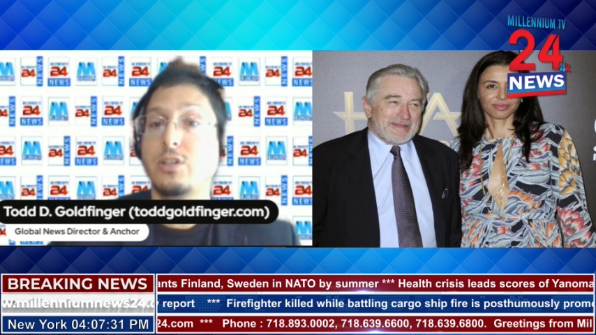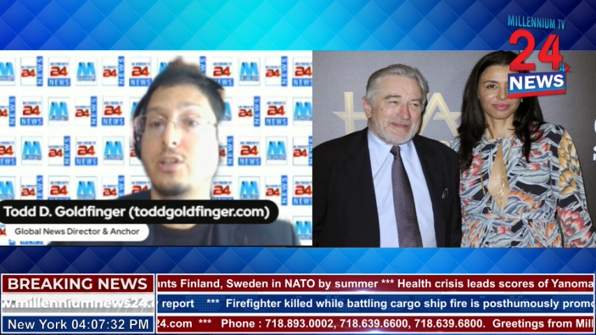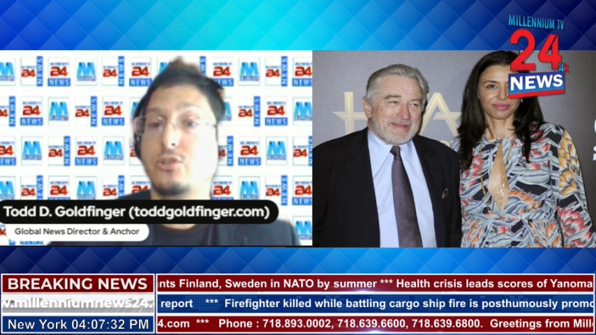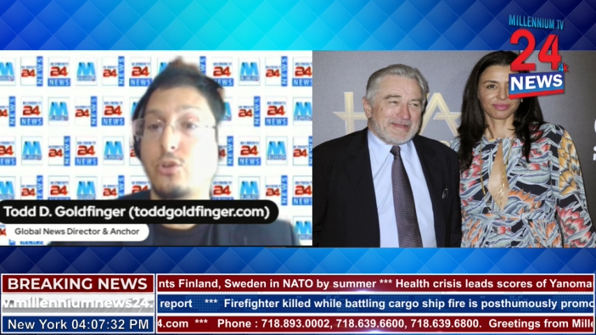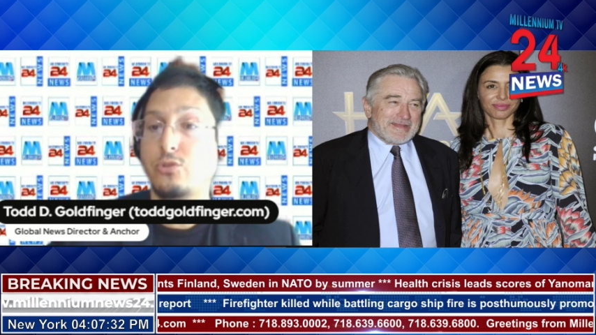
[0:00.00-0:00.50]
Speaker 1: and
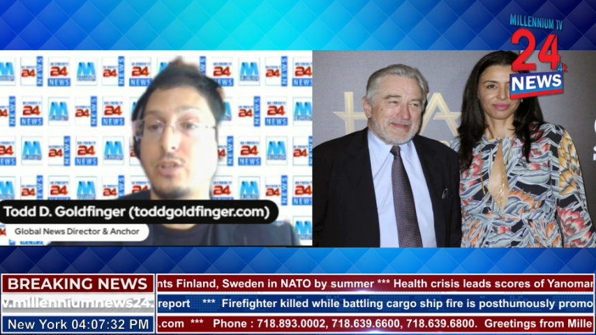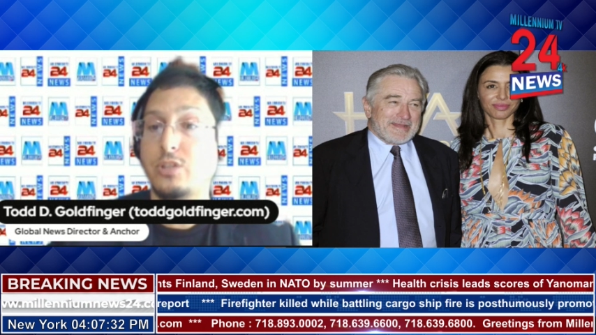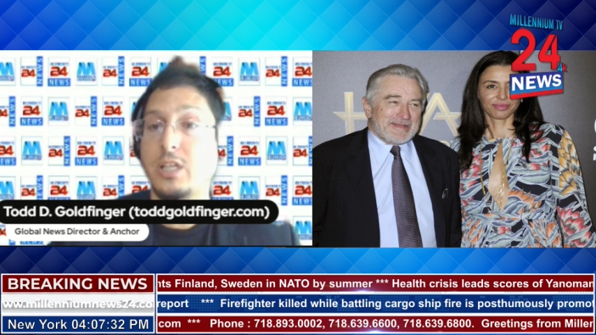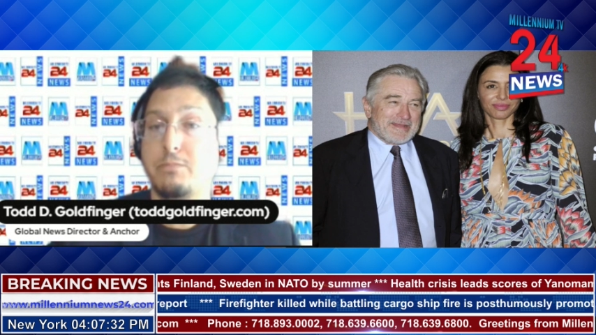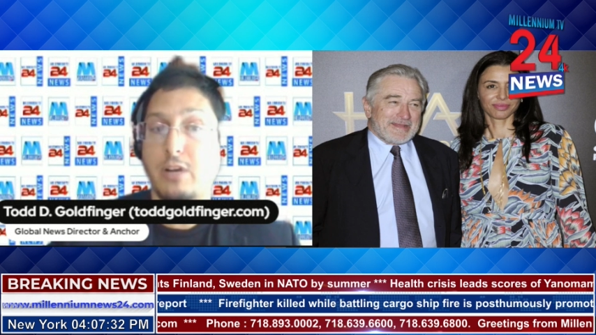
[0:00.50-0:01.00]
spoke to the
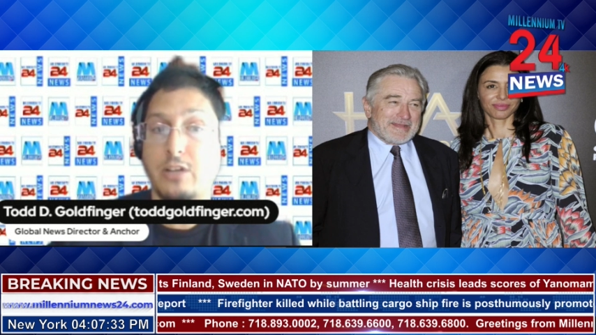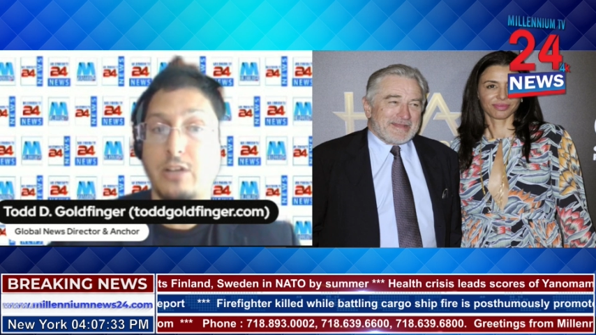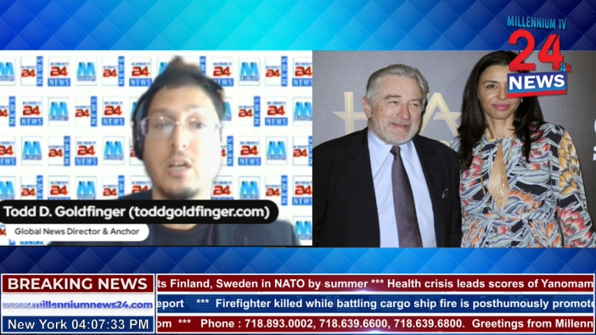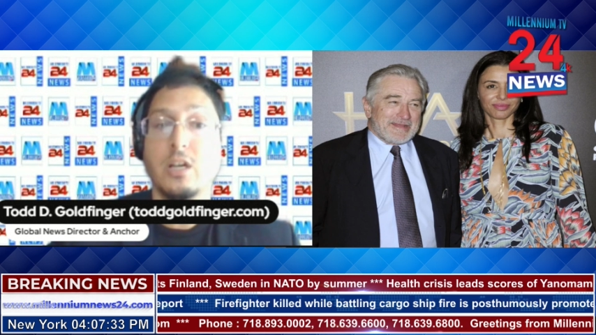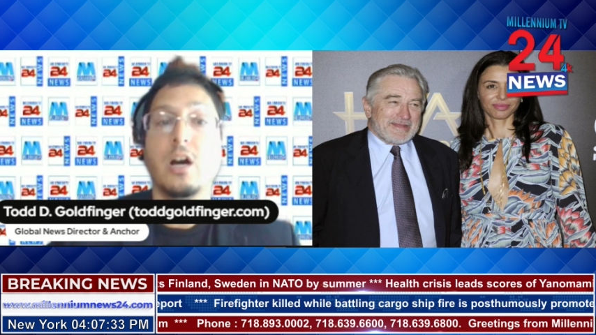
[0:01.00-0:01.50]
Associated
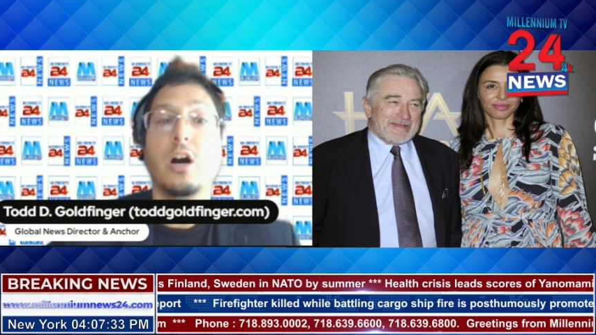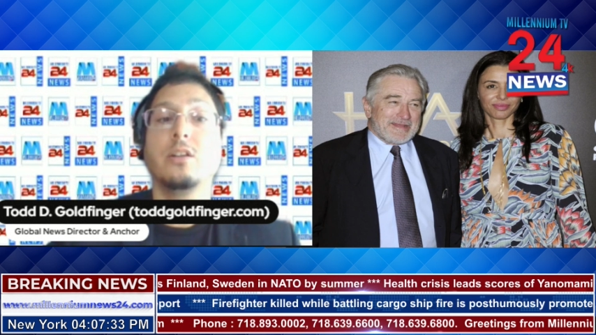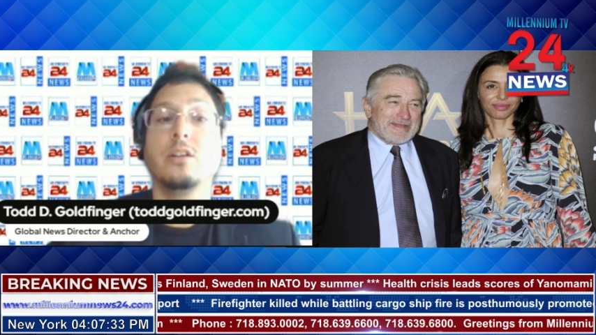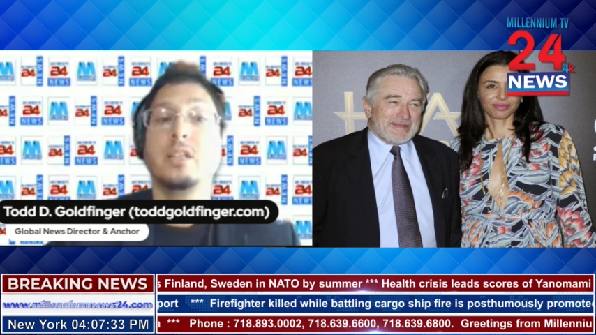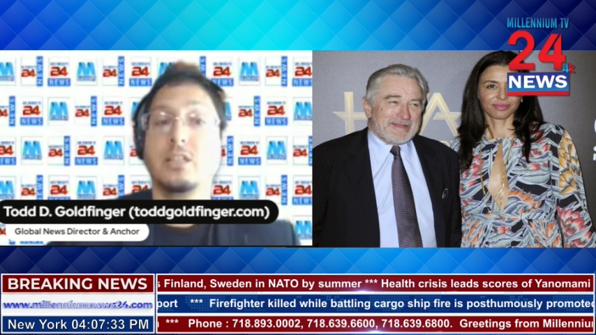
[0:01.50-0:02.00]
Press
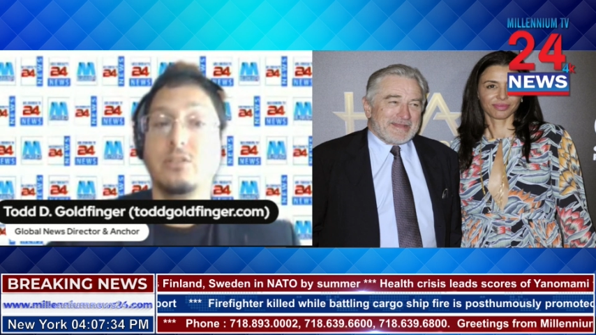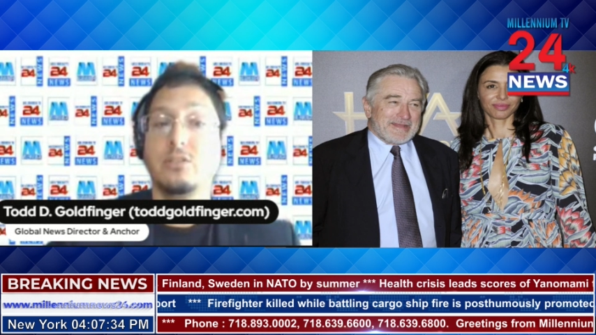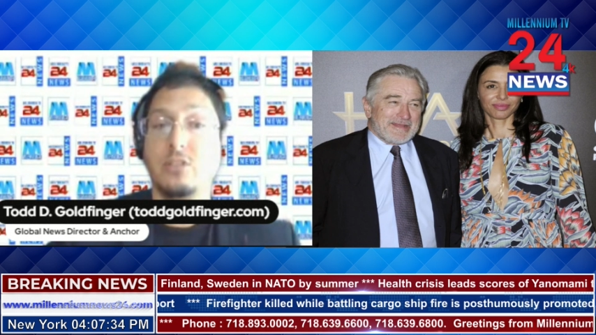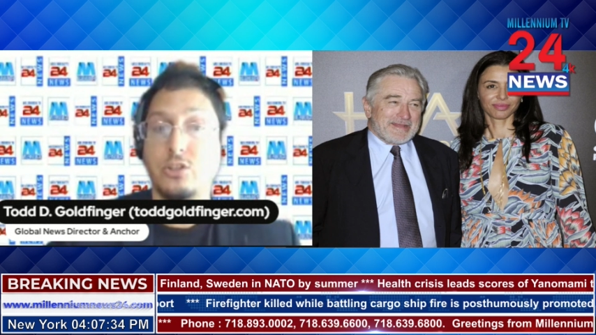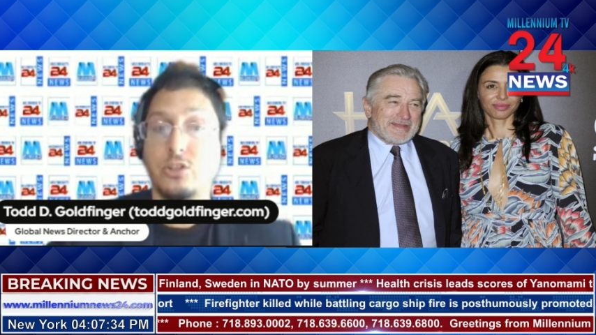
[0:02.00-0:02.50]
on the
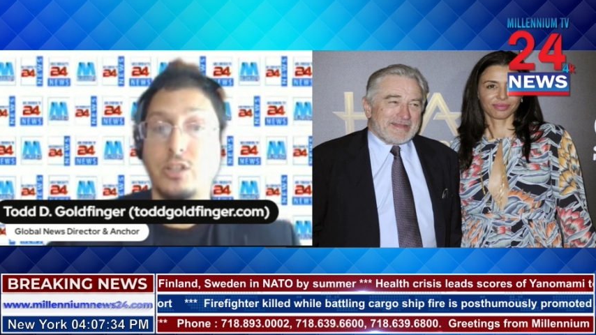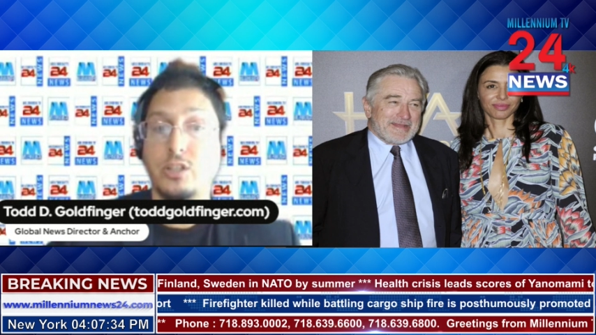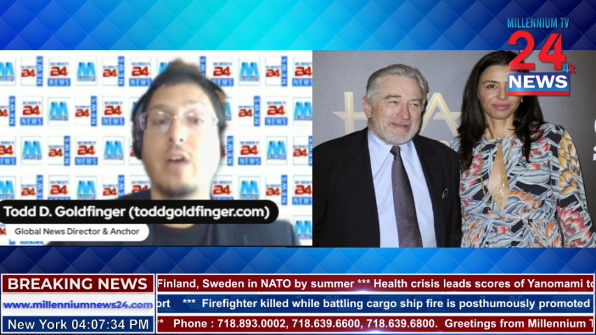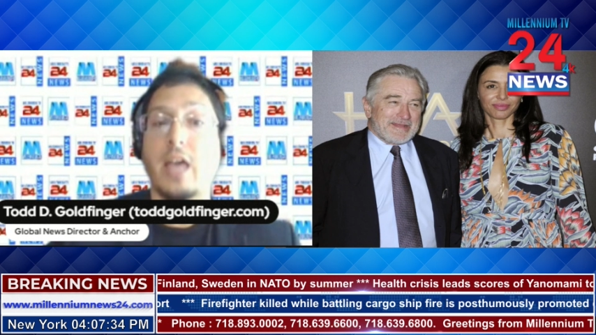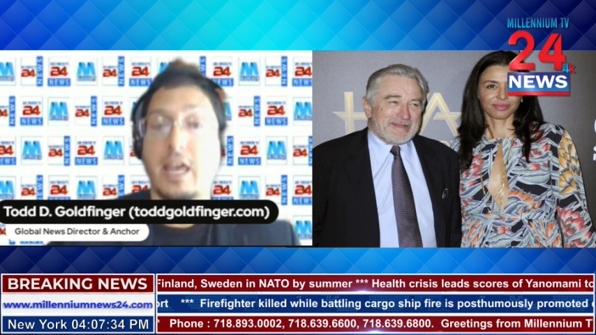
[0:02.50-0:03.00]
condition
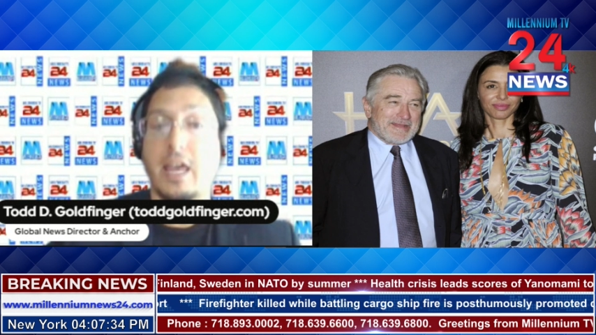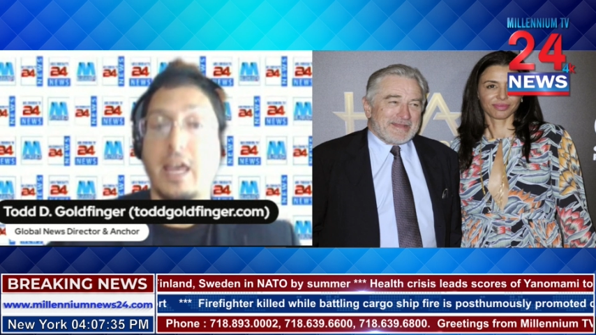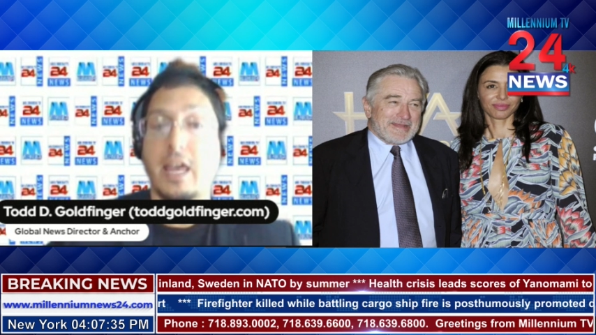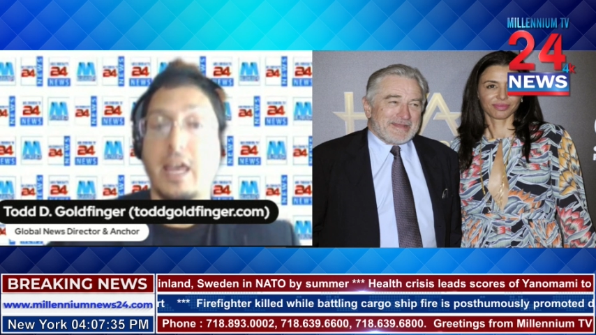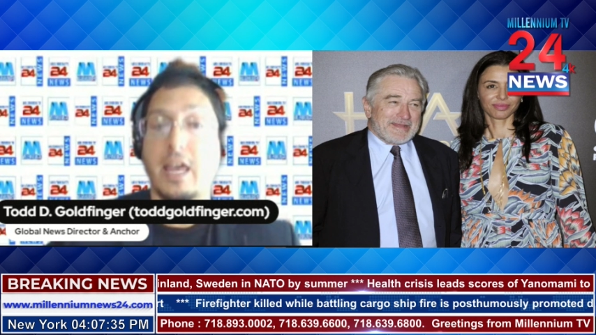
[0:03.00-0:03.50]
of
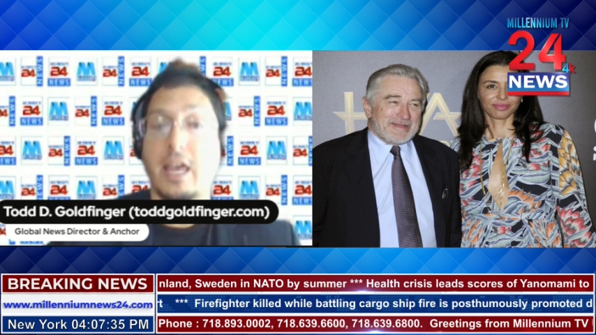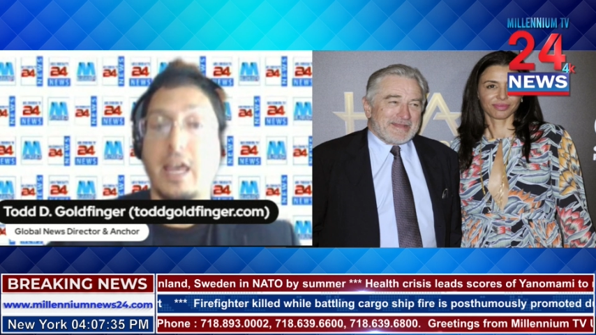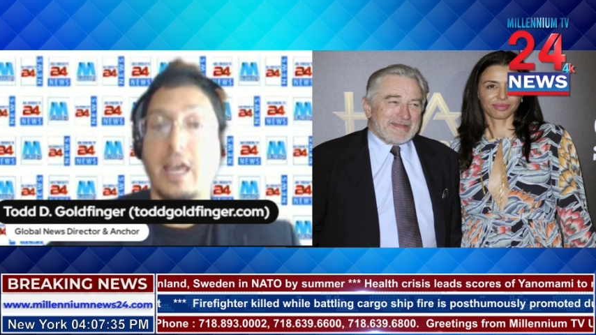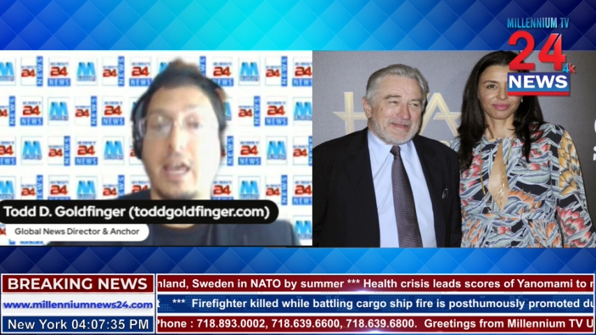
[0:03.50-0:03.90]
anonymity.